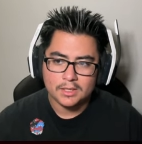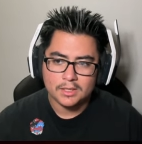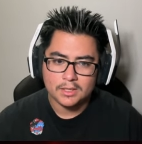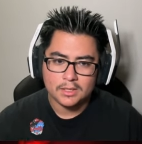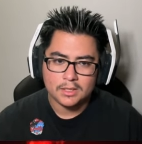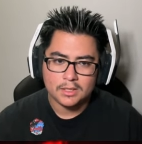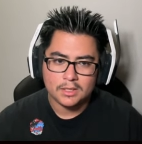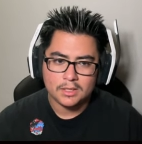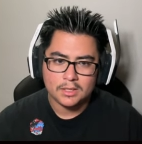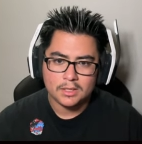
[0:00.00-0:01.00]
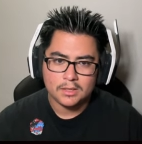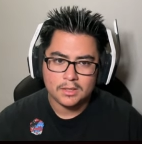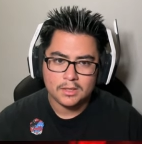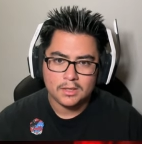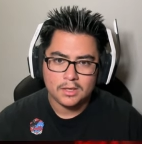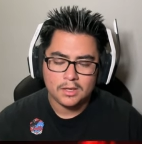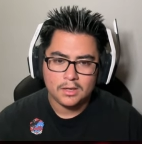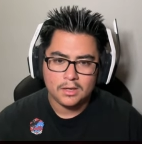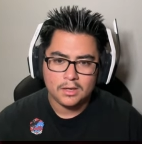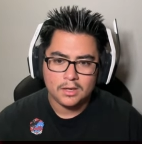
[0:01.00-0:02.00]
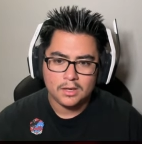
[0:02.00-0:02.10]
Nobody speaks.